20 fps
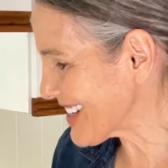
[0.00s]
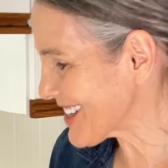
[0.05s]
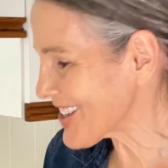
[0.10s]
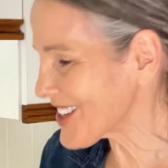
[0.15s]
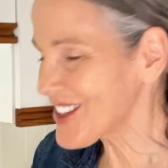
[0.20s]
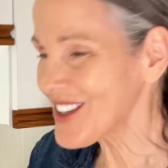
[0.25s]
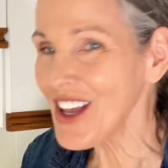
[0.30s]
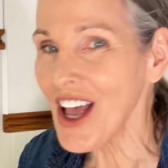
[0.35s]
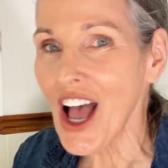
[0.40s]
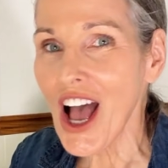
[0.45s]

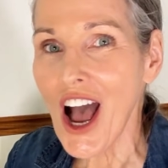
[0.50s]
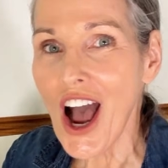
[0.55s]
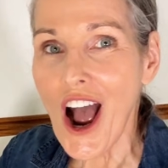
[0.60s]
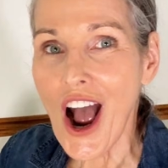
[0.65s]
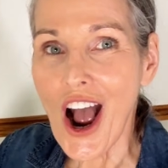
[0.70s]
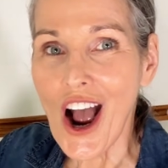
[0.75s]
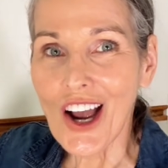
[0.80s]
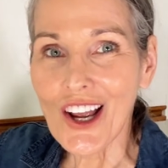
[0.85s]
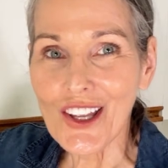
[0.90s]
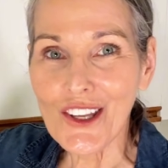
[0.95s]
is,
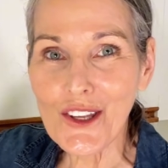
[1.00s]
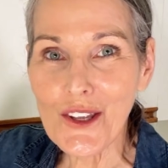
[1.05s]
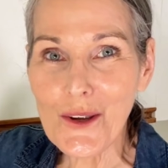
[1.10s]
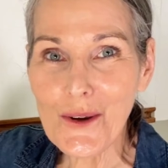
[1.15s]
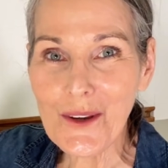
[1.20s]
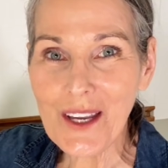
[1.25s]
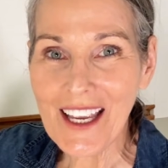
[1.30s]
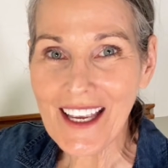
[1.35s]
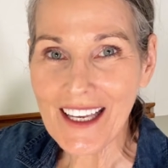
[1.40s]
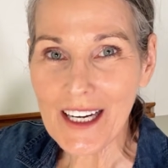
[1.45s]

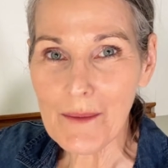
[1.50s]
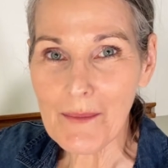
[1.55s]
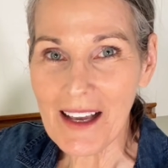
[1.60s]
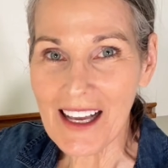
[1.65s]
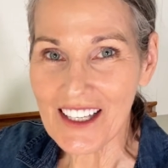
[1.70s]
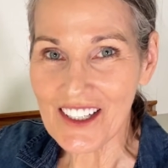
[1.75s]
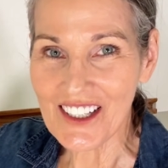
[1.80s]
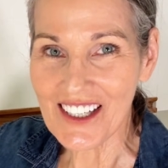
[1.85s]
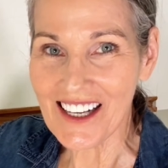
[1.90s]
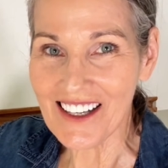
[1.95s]
you can't
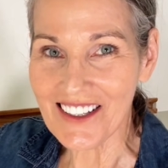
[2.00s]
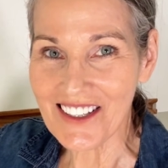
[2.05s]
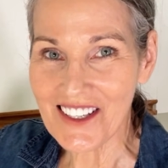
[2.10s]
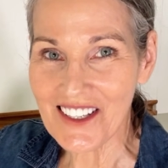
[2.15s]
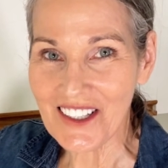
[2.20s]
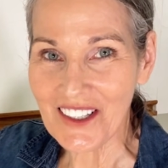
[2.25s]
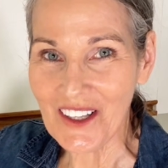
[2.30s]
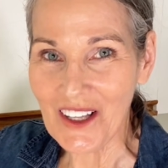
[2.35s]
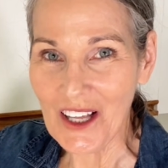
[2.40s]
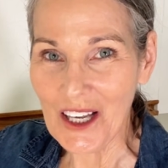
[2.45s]
imagine how
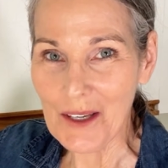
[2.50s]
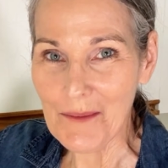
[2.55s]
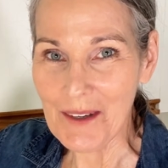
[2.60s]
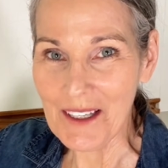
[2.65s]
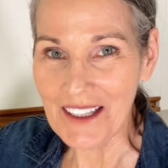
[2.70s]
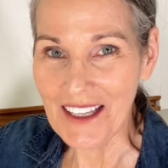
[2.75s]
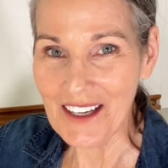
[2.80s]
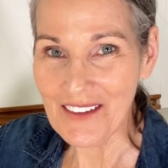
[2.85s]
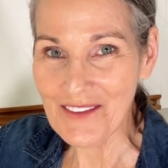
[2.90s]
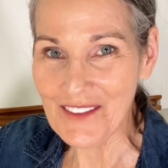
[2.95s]

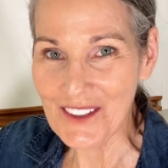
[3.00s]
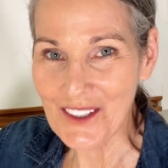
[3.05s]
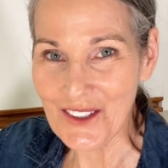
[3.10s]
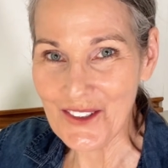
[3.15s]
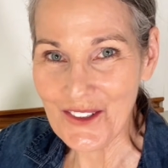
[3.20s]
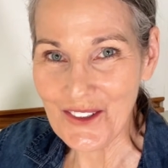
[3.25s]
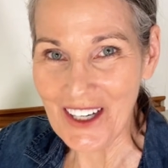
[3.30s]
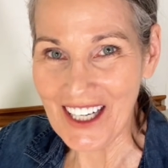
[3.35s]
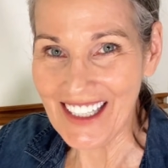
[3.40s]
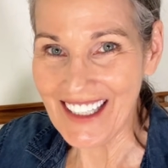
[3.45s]
slimy that
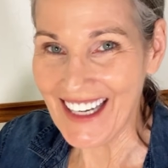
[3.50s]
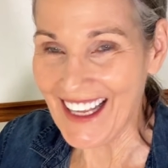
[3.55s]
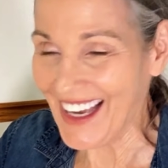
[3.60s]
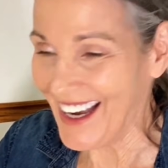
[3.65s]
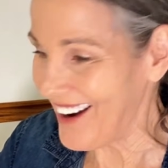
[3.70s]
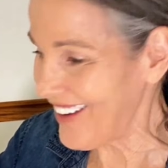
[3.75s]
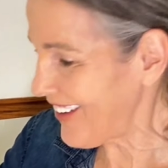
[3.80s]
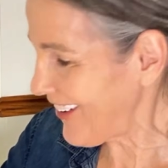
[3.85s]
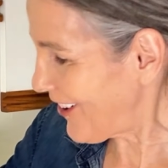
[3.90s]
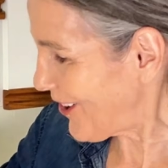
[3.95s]
feels right
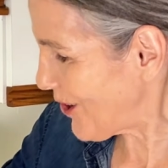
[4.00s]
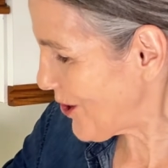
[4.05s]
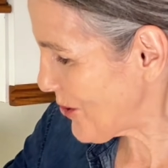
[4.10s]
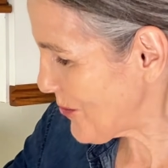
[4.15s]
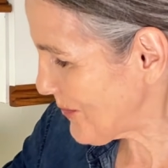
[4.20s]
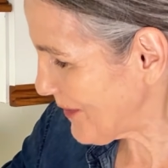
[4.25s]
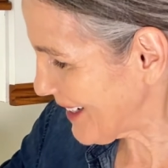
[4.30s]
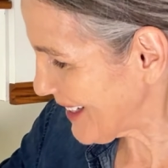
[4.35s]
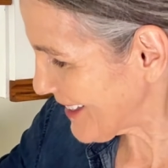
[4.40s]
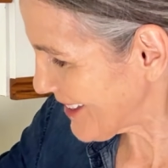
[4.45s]
now. Oh
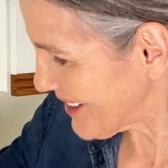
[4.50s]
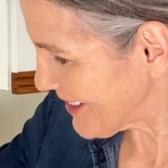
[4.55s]
my